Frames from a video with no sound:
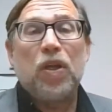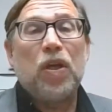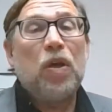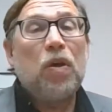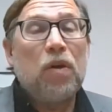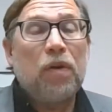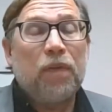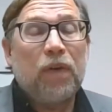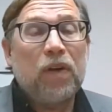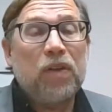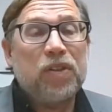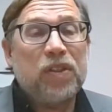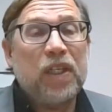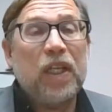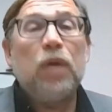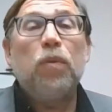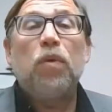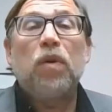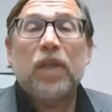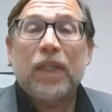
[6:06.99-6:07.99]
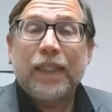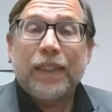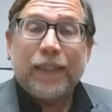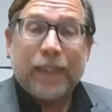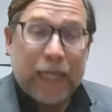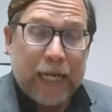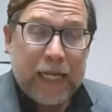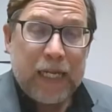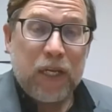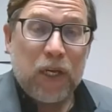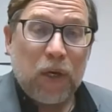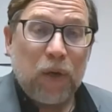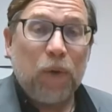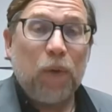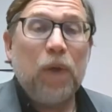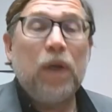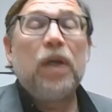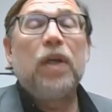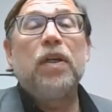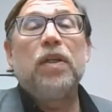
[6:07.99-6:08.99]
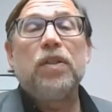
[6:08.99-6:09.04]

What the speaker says: university will continue